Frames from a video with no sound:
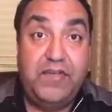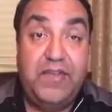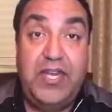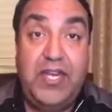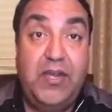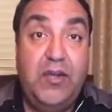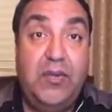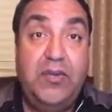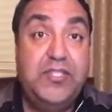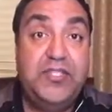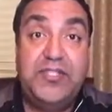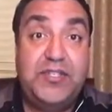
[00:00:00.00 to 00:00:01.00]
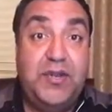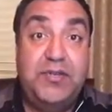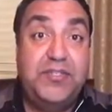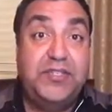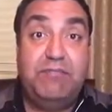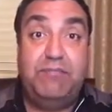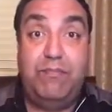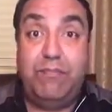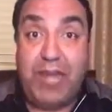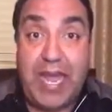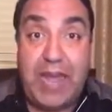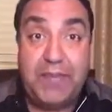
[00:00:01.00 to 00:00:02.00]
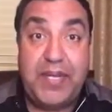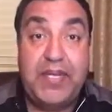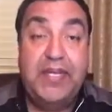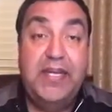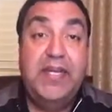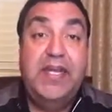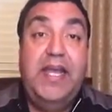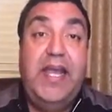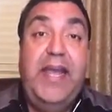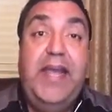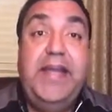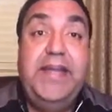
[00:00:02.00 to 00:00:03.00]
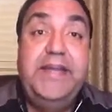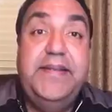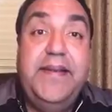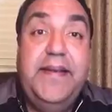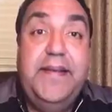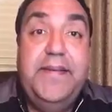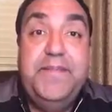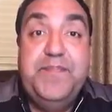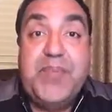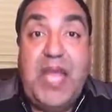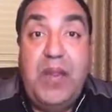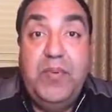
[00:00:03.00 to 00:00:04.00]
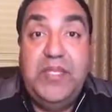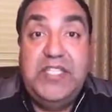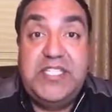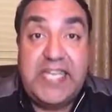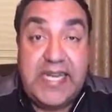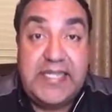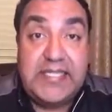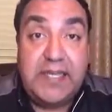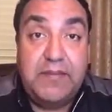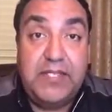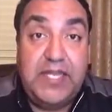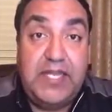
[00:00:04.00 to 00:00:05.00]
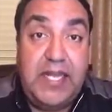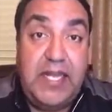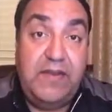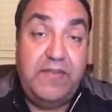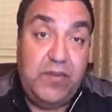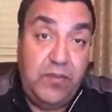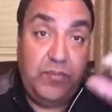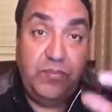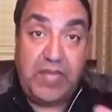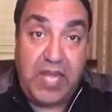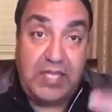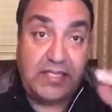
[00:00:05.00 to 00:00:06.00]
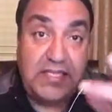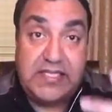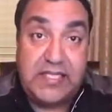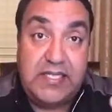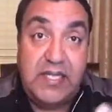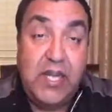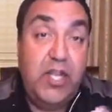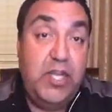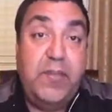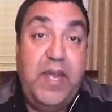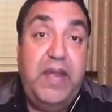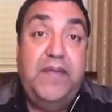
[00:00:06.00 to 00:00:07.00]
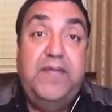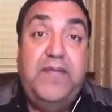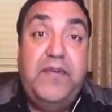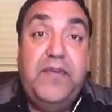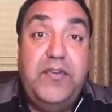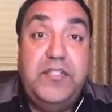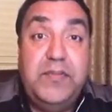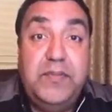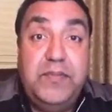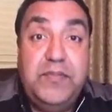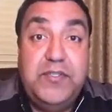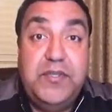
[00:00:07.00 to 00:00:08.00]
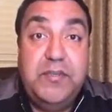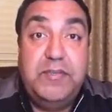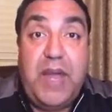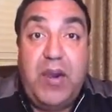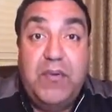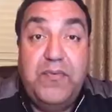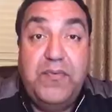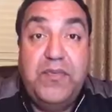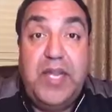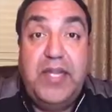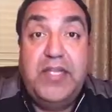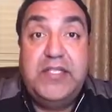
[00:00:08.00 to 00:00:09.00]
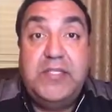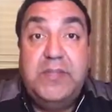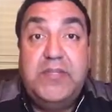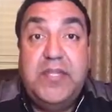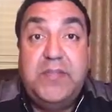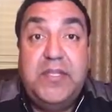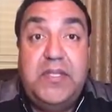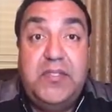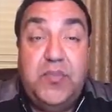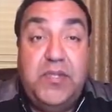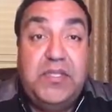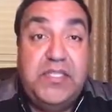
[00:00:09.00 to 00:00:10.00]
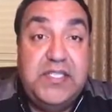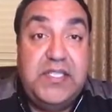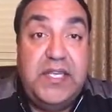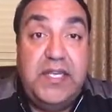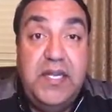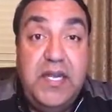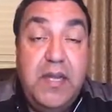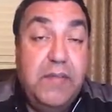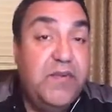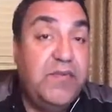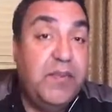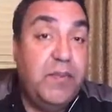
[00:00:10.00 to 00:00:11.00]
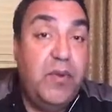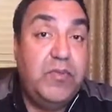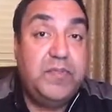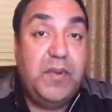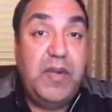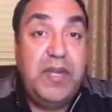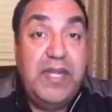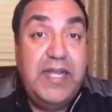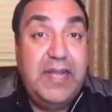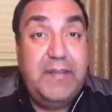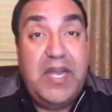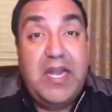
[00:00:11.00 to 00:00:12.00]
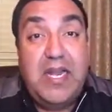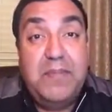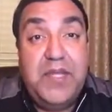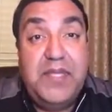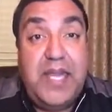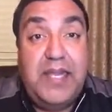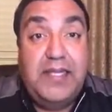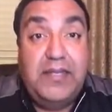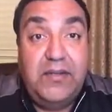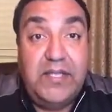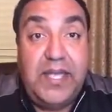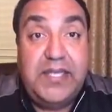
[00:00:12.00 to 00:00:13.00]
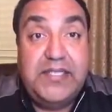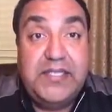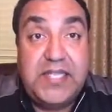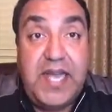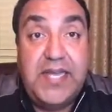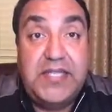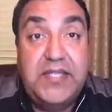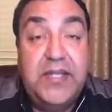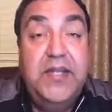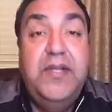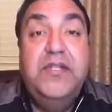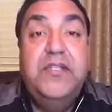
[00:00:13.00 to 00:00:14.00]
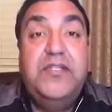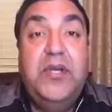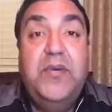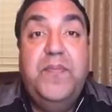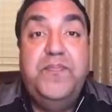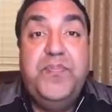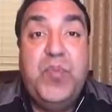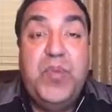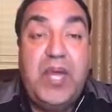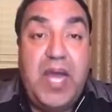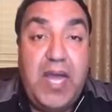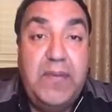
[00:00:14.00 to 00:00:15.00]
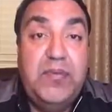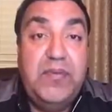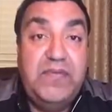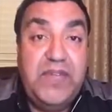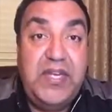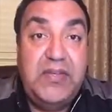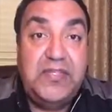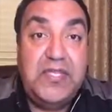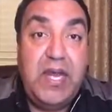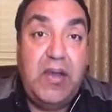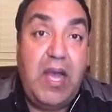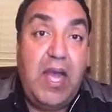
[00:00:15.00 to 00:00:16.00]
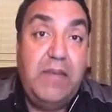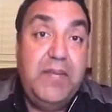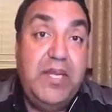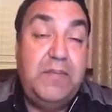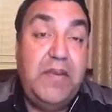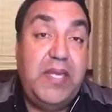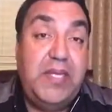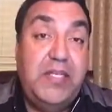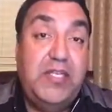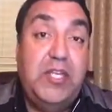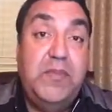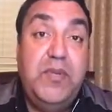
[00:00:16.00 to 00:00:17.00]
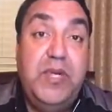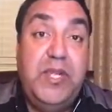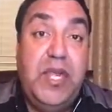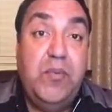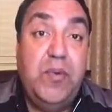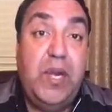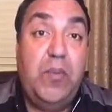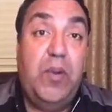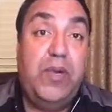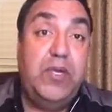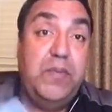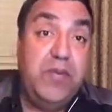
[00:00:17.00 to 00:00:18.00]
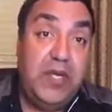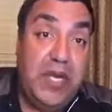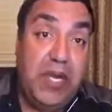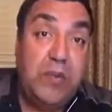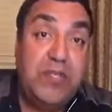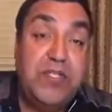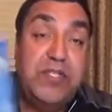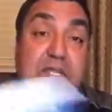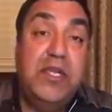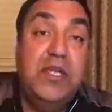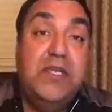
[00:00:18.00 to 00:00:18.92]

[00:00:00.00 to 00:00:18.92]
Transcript: video, or just start blabbing. And I would say something, and if you kind of listened, you may have heard some powerful nuggets, something that's worth listening. But for the most part, it may not have been that clear and that concise. So when I'm doing videos now, I'm meeting my need to communicate what I want to communicate, which is